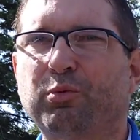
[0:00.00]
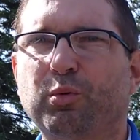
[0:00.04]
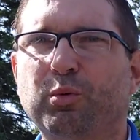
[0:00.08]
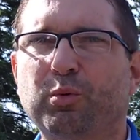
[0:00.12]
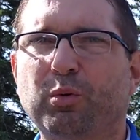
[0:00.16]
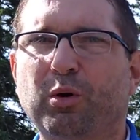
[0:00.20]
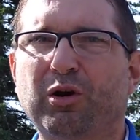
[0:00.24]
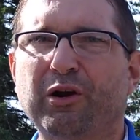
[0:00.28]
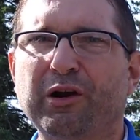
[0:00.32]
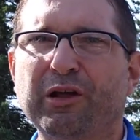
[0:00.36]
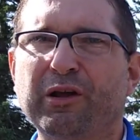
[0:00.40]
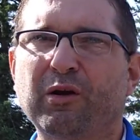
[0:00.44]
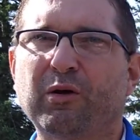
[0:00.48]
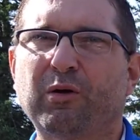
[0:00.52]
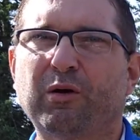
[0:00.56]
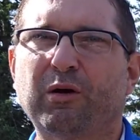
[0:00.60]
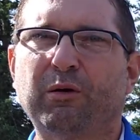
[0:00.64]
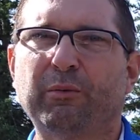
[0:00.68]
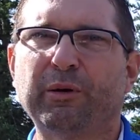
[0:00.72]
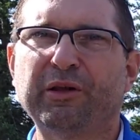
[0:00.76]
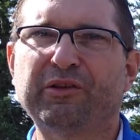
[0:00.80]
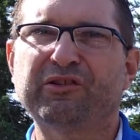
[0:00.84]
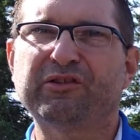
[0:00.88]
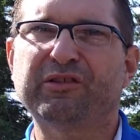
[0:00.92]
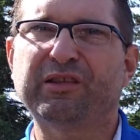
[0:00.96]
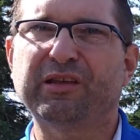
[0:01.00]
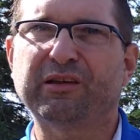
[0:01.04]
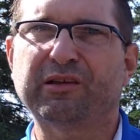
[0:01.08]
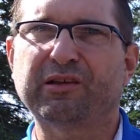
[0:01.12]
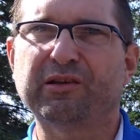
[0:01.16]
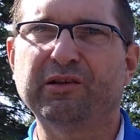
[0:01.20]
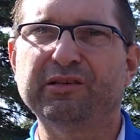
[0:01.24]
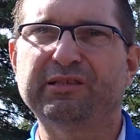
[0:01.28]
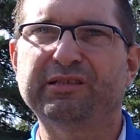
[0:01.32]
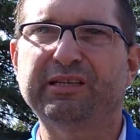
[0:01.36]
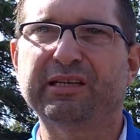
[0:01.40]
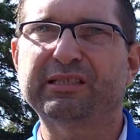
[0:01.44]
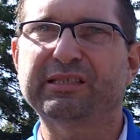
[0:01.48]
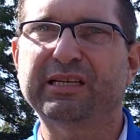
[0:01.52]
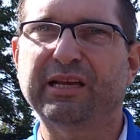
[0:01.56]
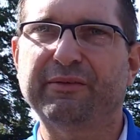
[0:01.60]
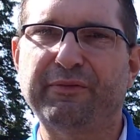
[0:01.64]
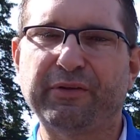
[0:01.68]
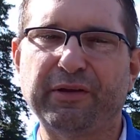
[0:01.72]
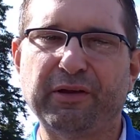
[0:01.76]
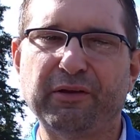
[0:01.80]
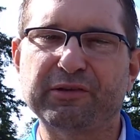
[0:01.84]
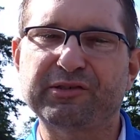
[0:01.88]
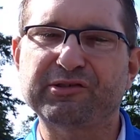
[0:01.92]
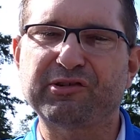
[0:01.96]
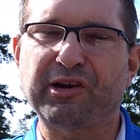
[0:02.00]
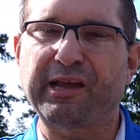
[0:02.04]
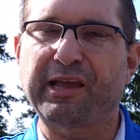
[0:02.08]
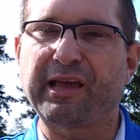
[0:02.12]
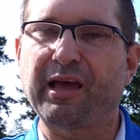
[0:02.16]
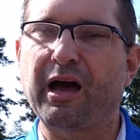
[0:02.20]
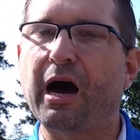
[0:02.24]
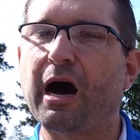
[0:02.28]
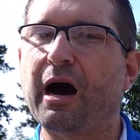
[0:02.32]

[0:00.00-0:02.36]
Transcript: rewarding or rich the acoustics if you strike it